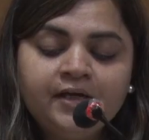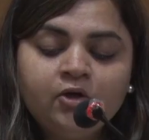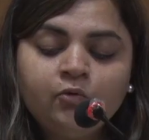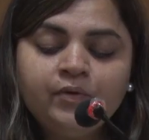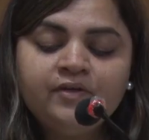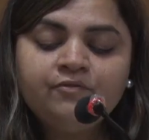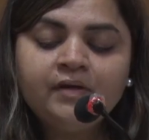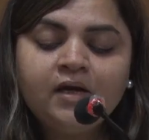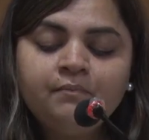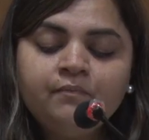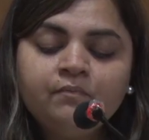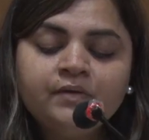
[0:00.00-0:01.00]
hain. Quiz mein
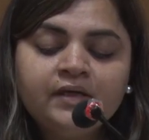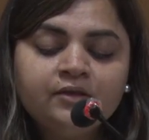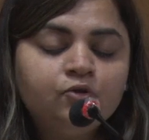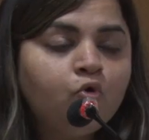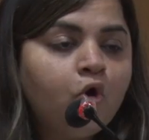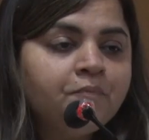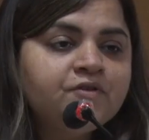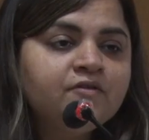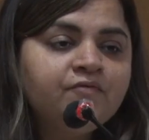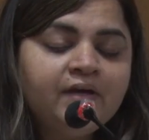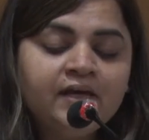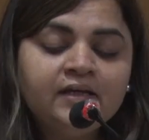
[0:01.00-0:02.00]
hum do
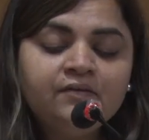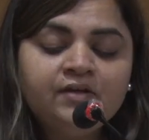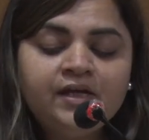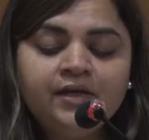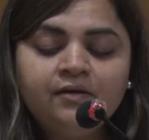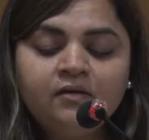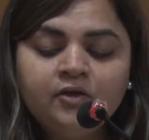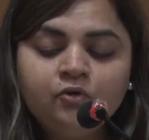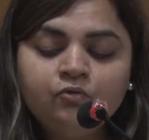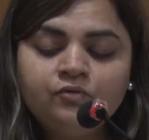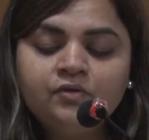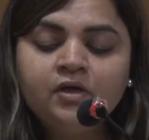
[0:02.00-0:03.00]
options we can see here,
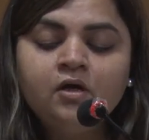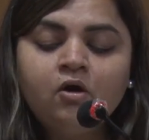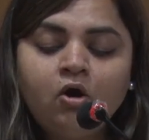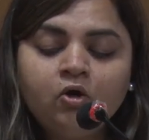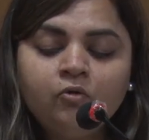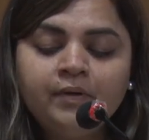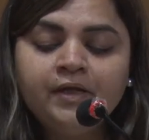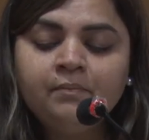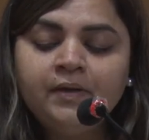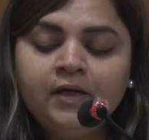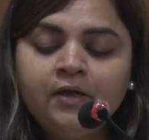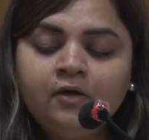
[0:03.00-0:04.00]
use automatic
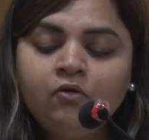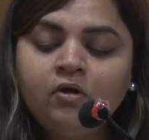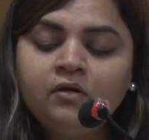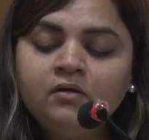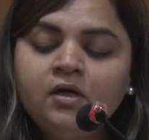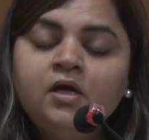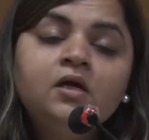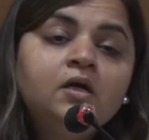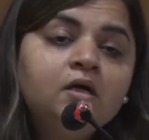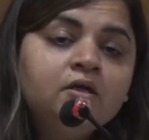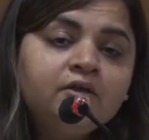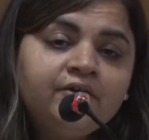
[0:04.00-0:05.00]
builder or
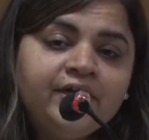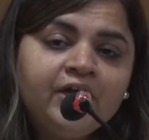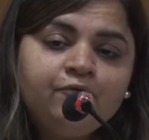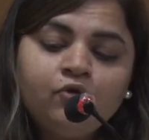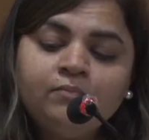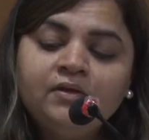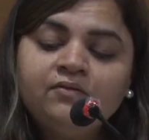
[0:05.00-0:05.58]
create from